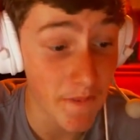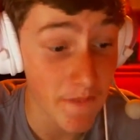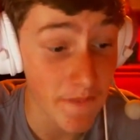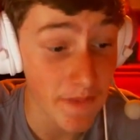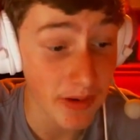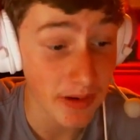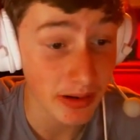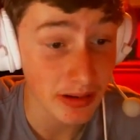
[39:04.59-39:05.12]

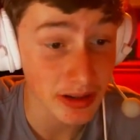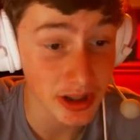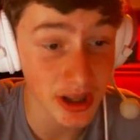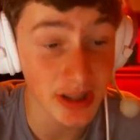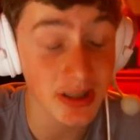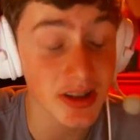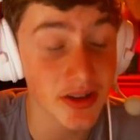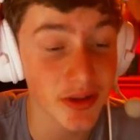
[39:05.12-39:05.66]
So
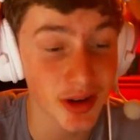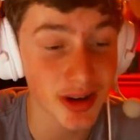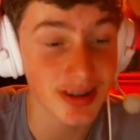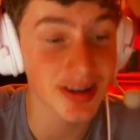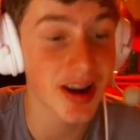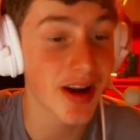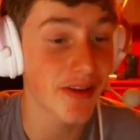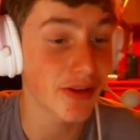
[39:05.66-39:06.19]
that's the first
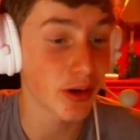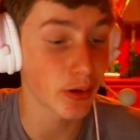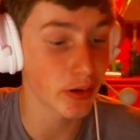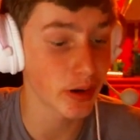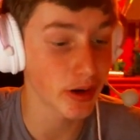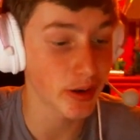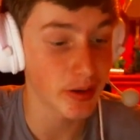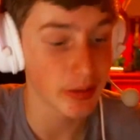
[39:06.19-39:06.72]
day of
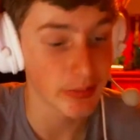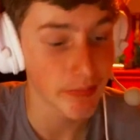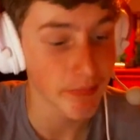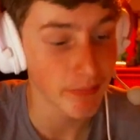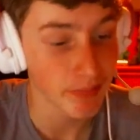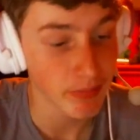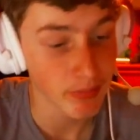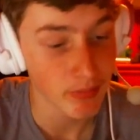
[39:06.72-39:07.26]
Korea.
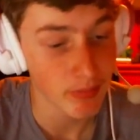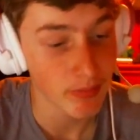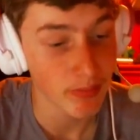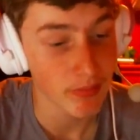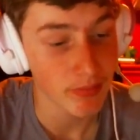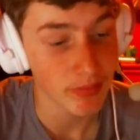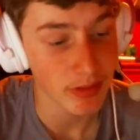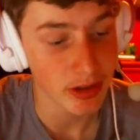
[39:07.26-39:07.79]

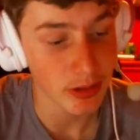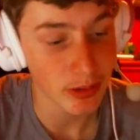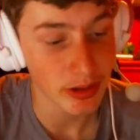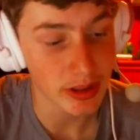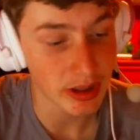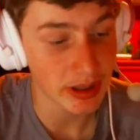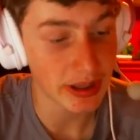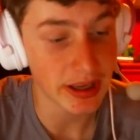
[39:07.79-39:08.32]
So we
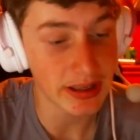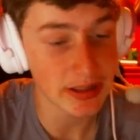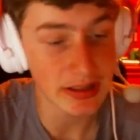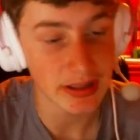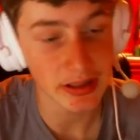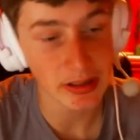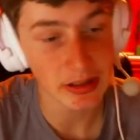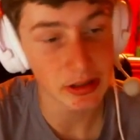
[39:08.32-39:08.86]
think
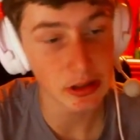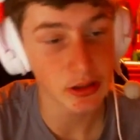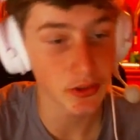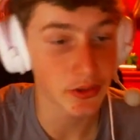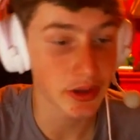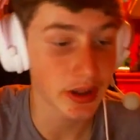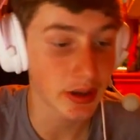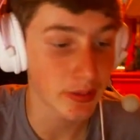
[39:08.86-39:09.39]
KT over
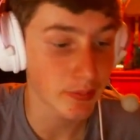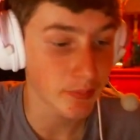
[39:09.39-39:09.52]
them.